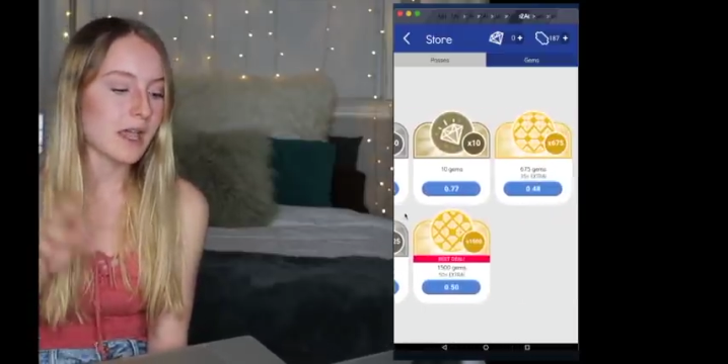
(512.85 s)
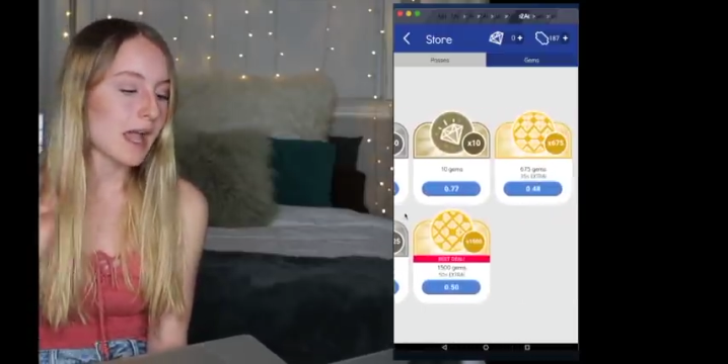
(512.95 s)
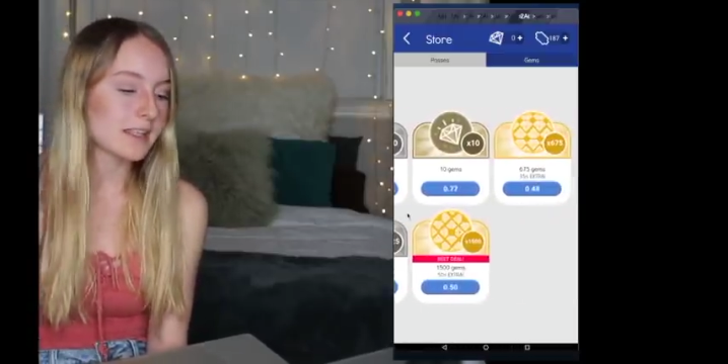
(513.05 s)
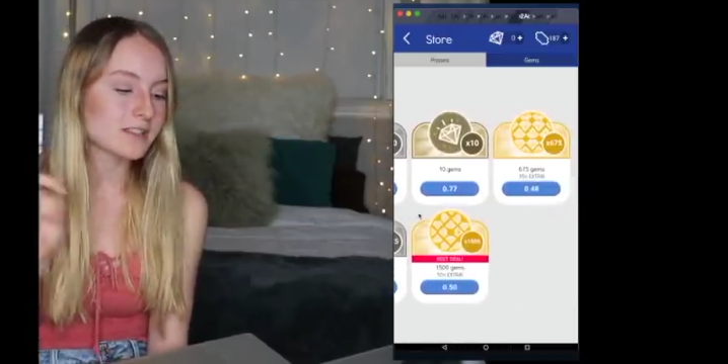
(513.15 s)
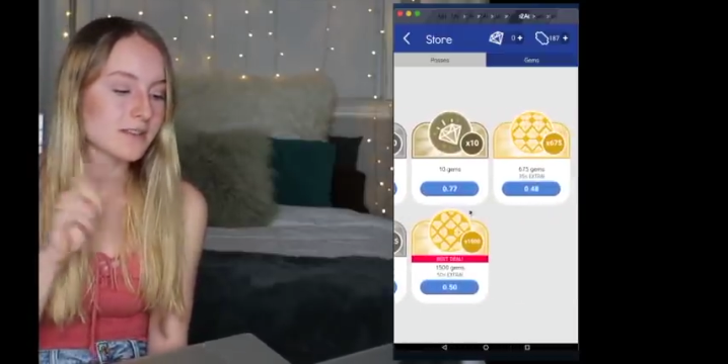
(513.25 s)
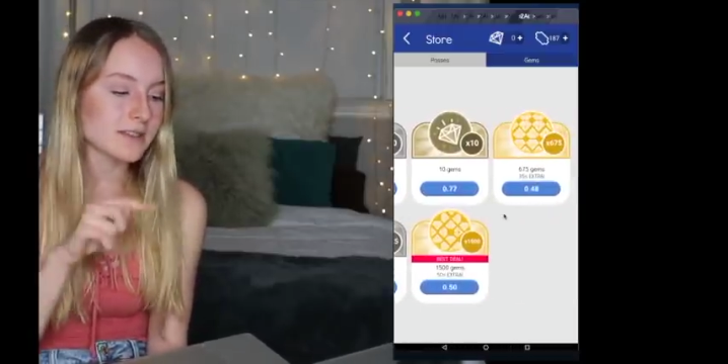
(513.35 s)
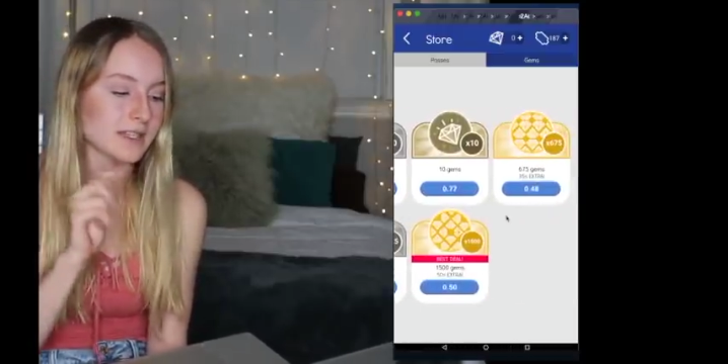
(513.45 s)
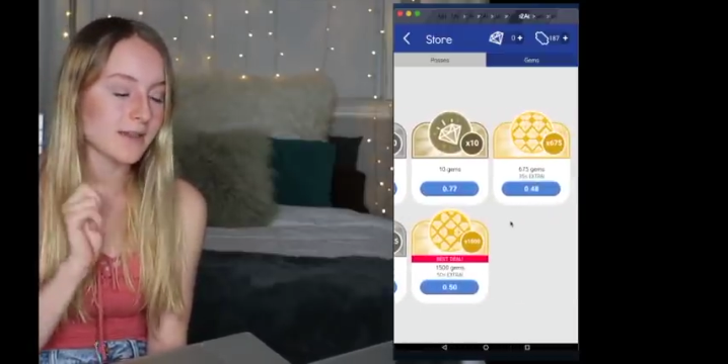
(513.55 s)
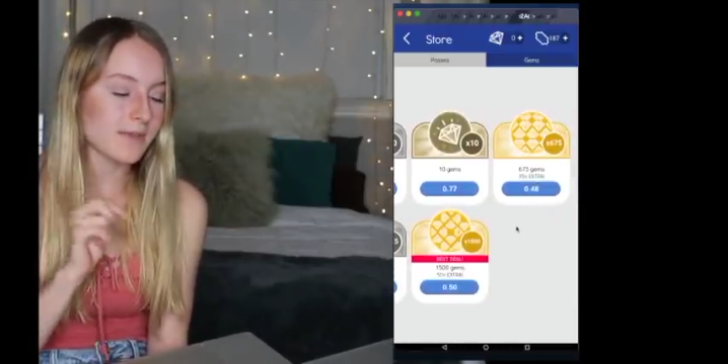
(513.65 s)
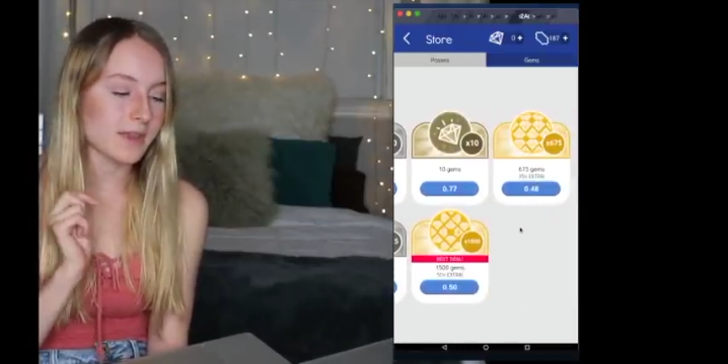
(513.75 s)
I had to do the
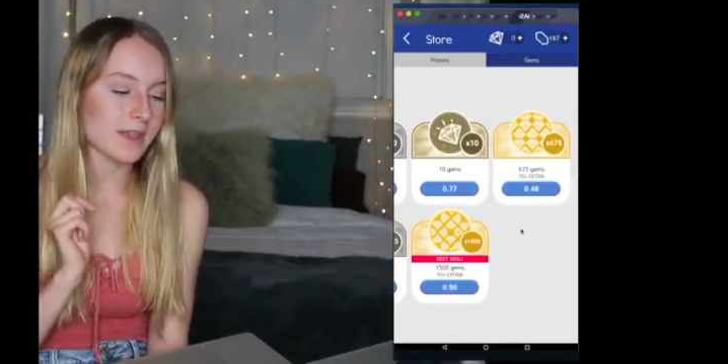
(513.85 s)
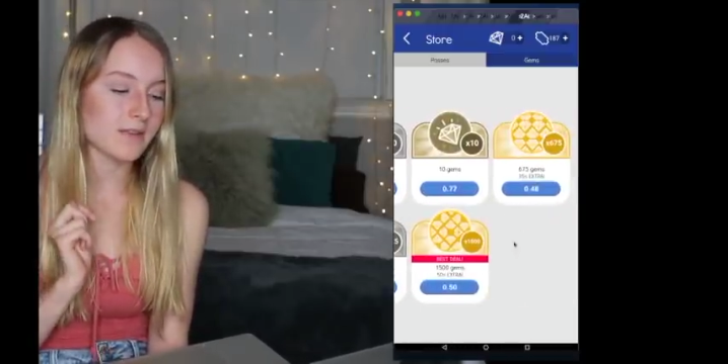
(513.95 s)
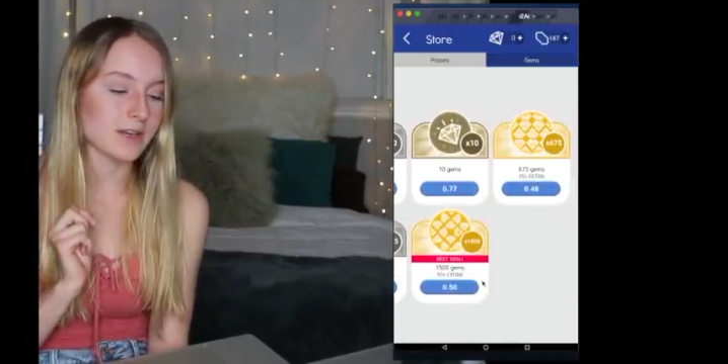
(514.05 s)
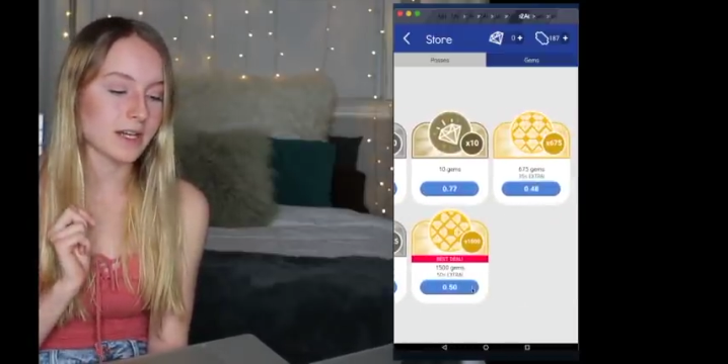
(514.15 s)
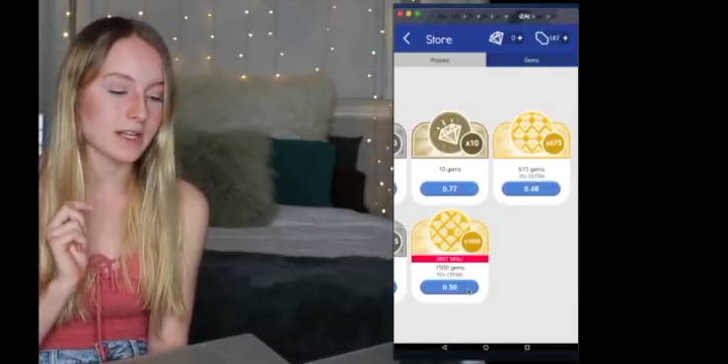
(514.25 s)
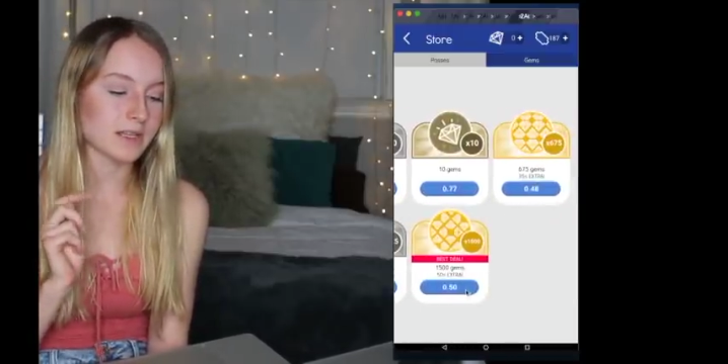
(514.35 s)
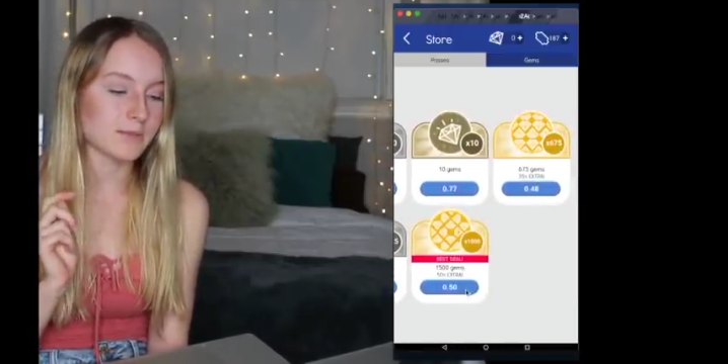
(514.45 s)
same thing where I clicked